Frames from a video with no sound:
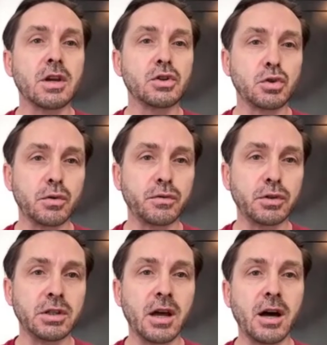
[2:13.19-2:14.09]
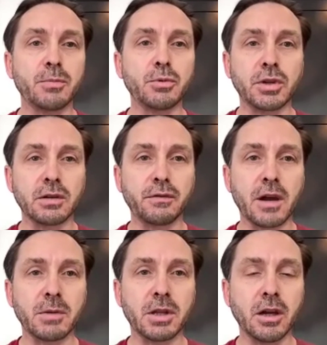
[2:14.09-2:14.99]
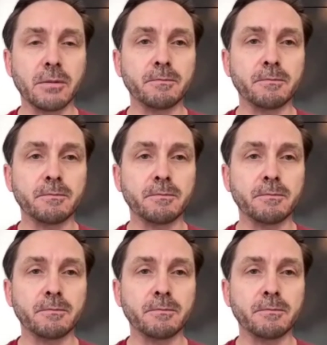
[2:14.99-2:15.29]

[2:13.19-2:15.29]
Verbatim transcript: So if you need help, you can find me there.